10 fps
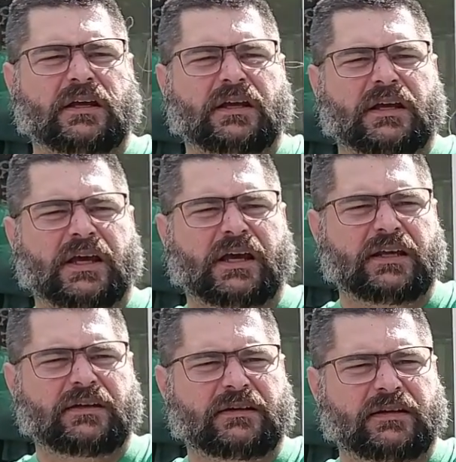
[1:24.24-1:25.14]
And it
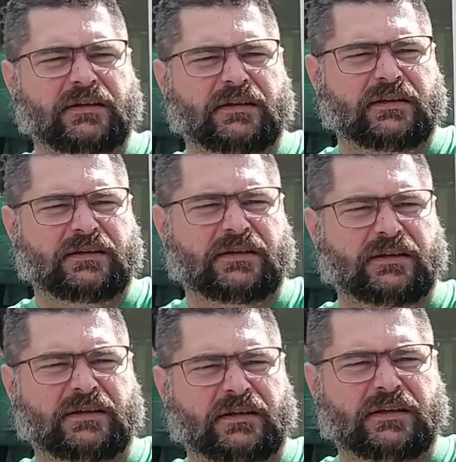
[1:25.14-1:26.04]

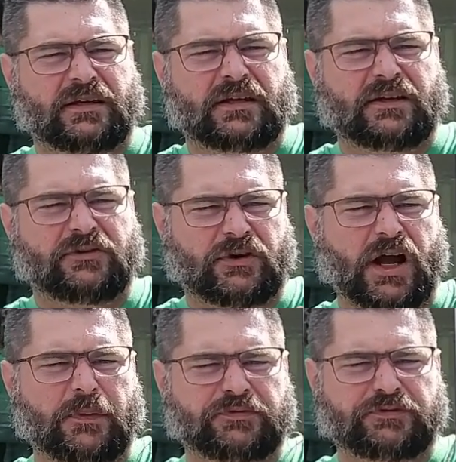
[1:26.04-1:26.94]

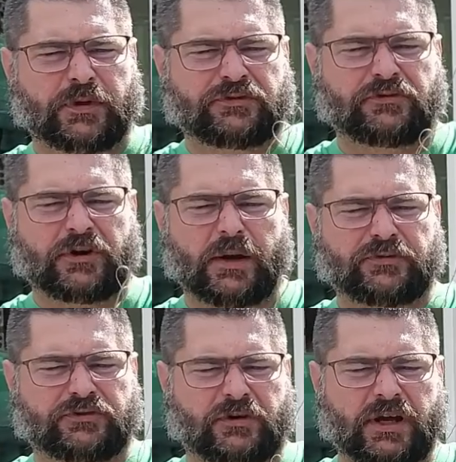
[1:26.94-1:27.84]
drops, supposed to drop
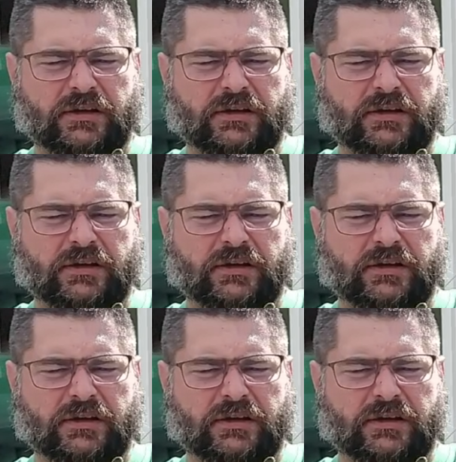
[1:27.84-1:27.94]
straight.